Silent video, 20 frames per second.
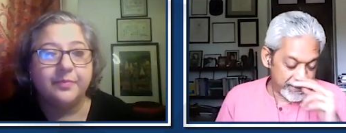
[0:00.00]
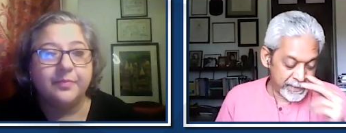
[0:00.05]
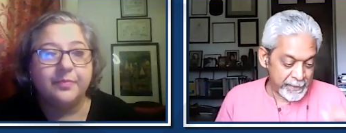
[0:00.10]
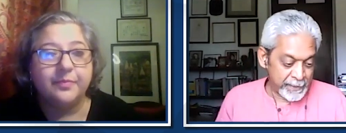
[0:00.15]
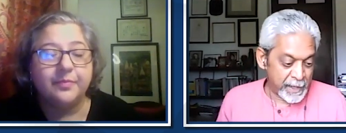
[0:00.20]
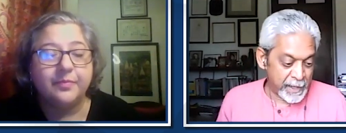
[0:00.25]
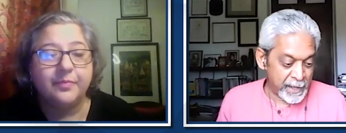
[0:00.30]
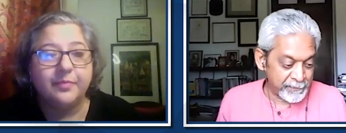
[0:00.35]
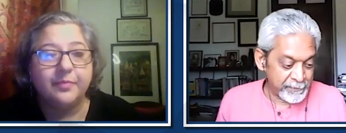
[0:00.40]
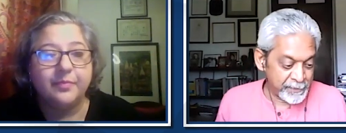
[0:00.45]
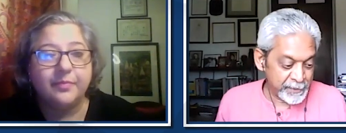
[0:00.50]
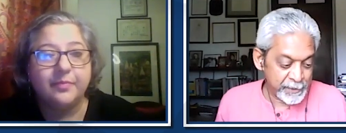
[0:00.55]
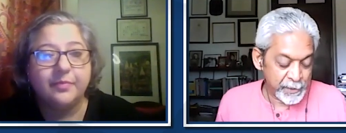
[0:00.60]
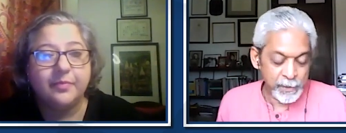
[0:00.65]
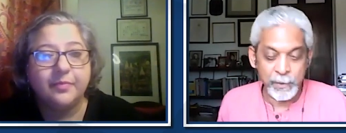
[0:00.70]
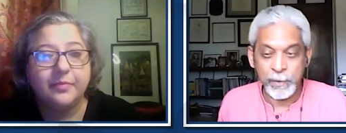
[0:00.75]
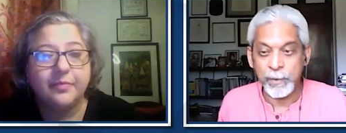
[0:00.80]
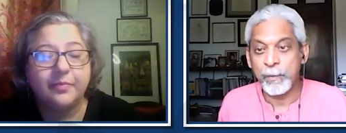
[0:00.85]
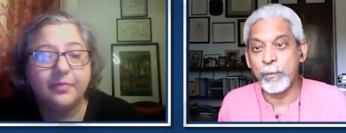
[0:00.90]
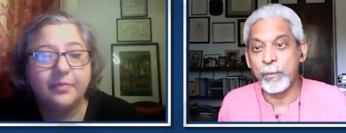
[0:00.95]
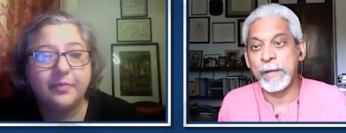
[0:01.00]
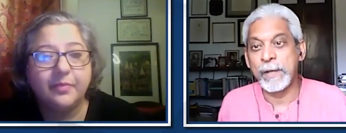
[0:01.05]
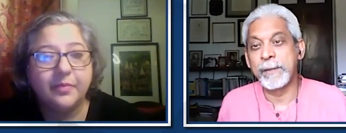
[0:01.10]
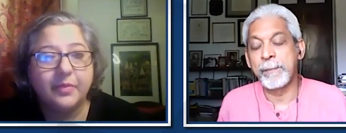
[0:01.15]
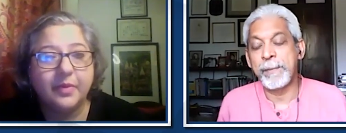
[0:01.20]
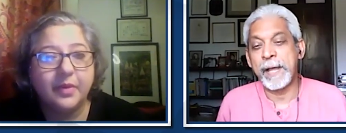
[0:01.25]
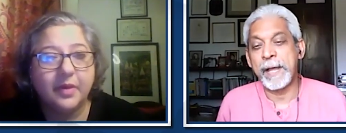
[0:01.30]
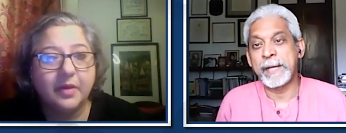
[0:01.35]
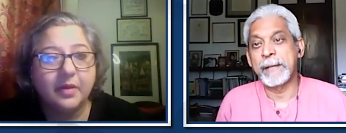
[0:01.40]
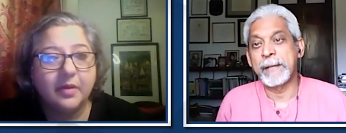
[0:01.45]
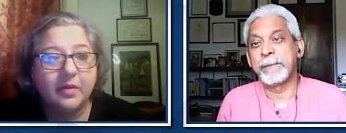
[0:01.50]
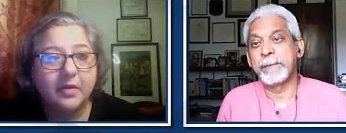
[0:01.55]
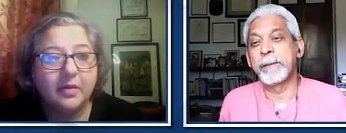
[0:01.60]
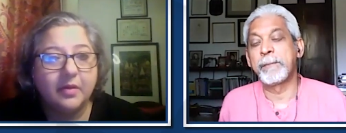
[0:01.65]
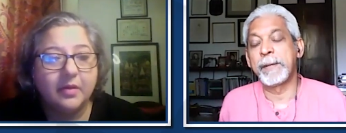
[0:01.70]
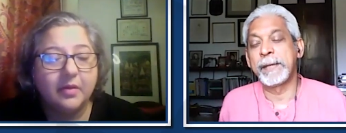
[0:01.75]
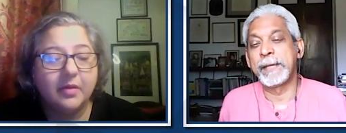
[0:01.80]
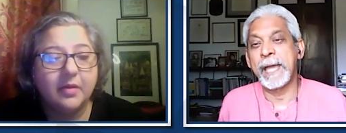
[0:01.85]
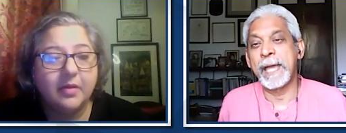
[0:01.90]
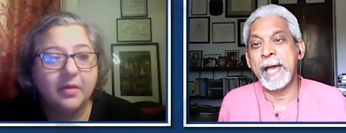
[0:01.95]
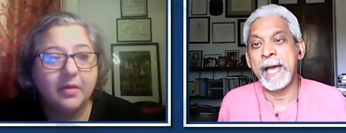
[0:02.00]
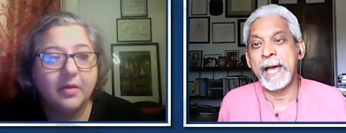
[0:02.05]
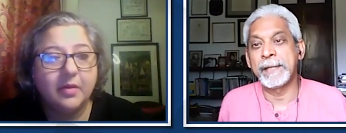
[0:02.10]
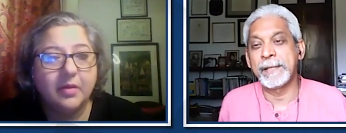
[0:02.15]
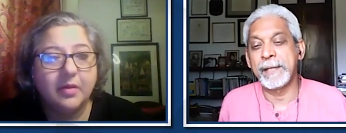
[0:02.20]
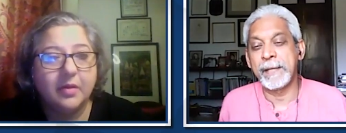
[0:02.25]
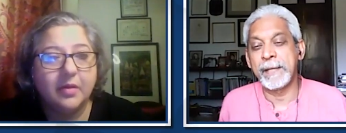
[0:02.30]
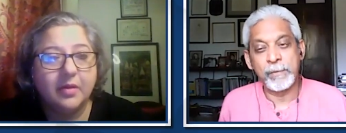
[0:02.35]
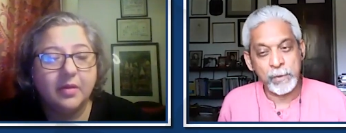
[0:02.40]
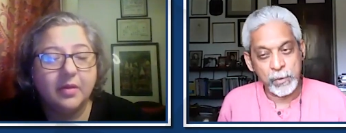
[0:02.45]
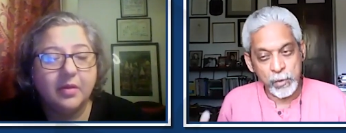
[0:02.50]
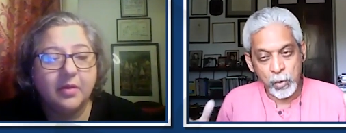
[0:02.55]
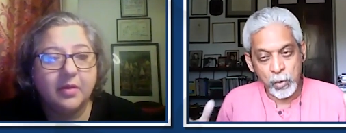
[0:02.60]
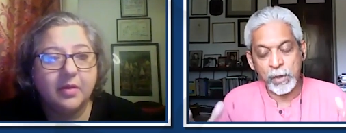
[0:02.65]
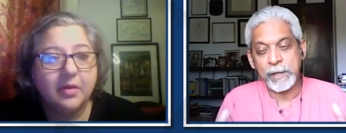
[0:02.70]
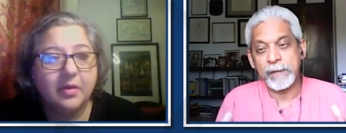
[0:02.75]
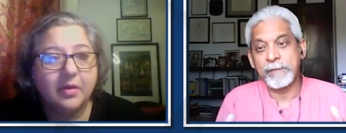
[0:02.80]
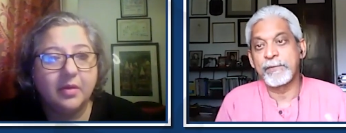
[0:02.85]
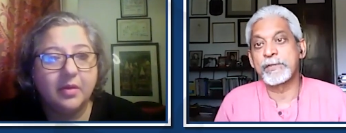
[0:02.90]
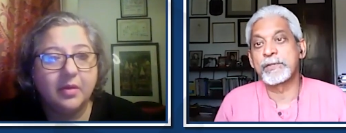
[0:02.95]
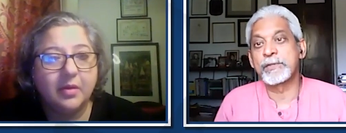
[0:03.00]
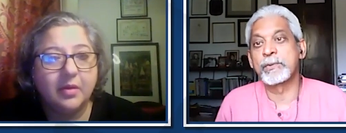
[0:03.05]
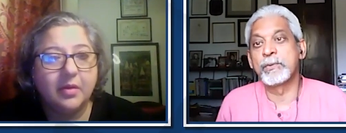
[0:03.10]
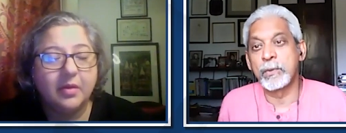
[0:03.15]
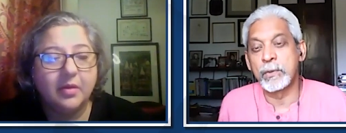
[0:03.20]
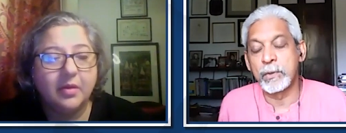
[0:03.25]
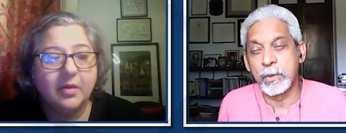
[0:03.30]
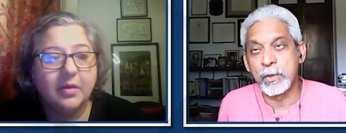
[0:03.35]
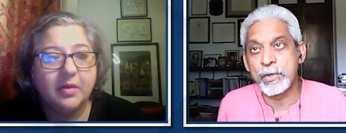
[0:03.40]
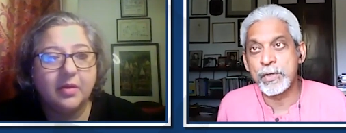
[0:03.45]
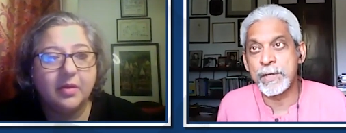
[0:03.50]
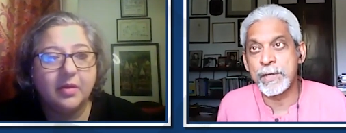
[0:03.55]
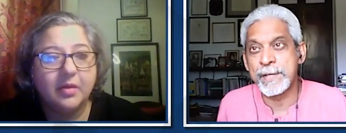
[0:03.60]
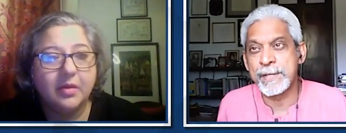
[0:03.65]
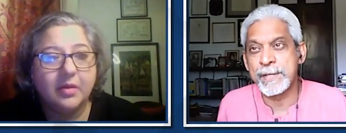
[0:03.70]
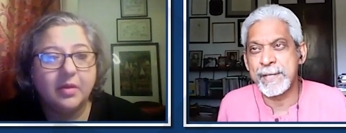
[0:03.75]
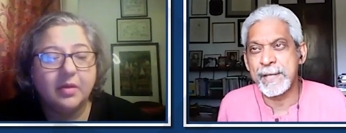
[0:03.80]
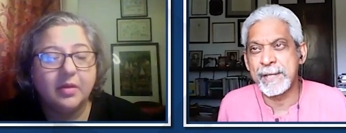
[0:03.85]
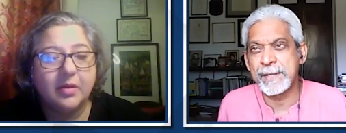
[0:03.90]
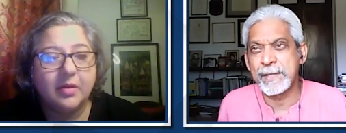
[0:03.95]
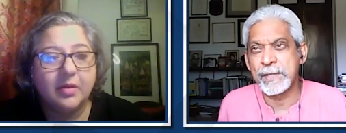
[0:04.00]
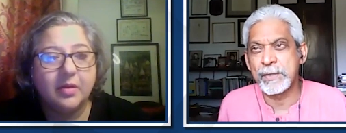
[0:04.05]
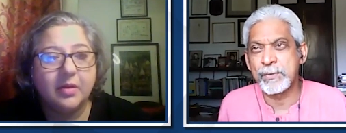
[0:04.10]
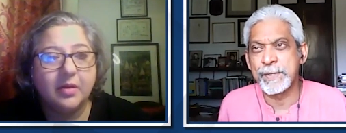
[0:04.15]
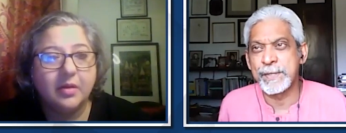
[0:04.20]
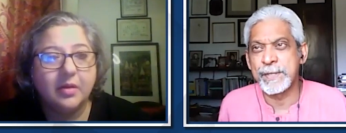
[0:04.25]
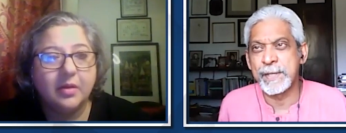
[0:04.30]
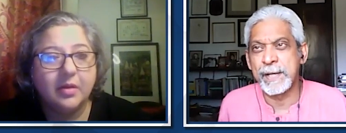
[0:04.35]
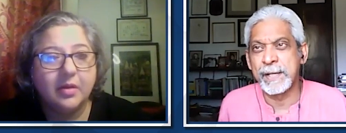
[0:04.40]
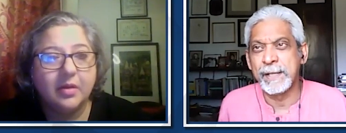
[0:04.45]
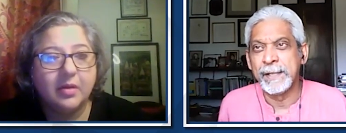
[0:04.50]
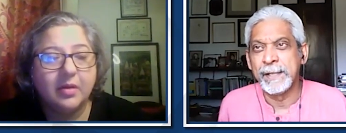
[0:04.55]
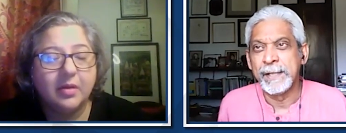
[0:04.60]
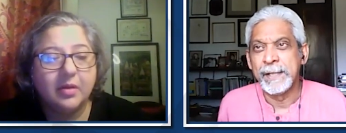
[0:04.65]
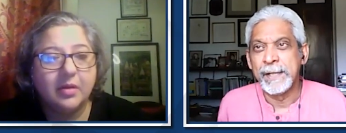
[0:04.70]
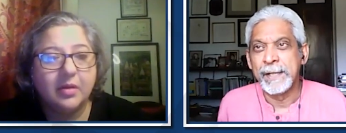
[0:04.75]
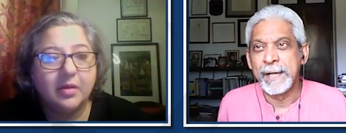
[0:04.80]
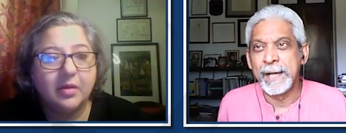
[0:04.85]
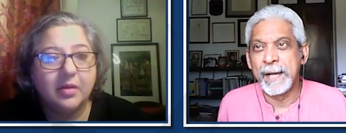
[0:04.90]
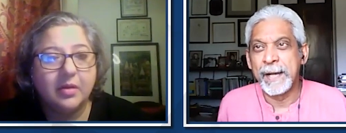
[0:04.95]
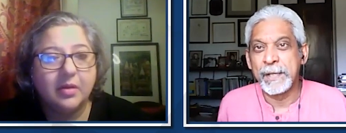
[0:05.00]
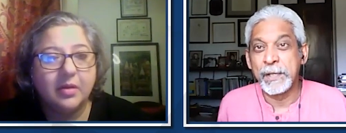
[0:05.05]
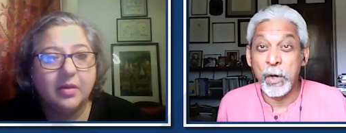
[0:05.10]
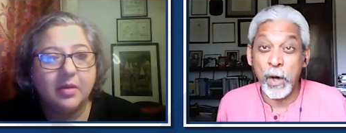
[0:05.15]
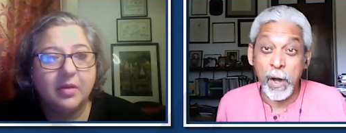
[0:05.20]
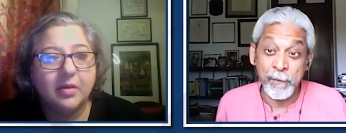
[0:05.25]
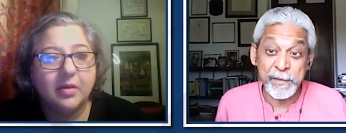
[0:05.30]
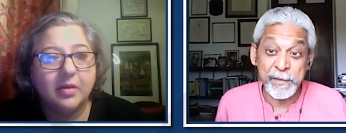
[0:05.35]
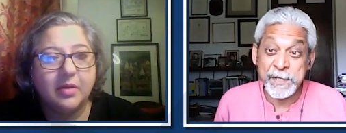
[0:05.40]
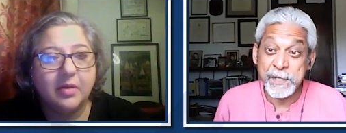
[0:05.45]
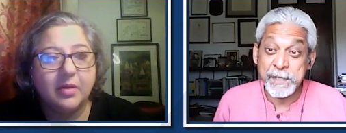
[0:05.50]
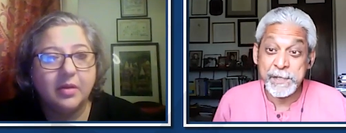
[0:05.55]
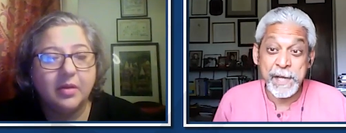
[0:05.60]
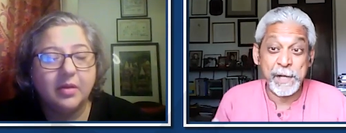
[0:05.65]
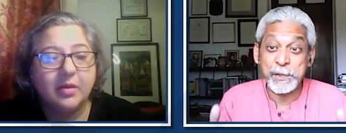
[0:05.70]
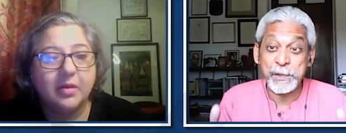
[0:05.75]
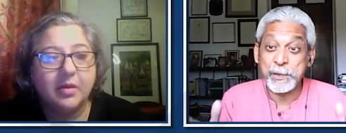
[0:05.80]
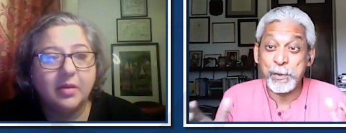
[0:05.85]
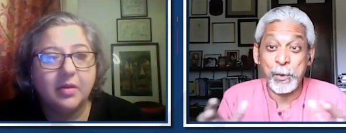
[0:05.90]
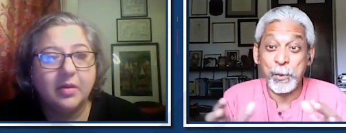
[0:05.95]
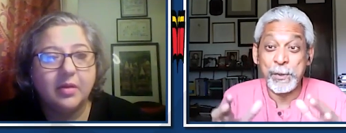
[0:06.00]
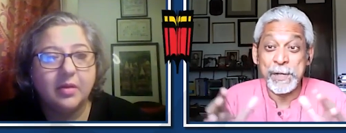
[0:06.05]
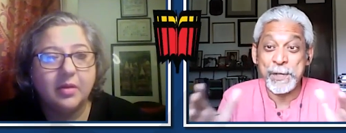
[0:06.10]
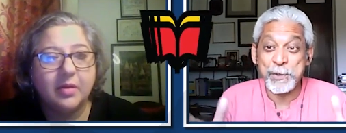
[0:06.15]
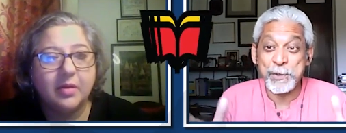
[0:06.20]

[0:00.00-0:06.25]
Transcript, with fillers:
Speaker 1: in, harvard you know when the pandemic began they were calling for school closures and this was uh, uh, you know obviously done to only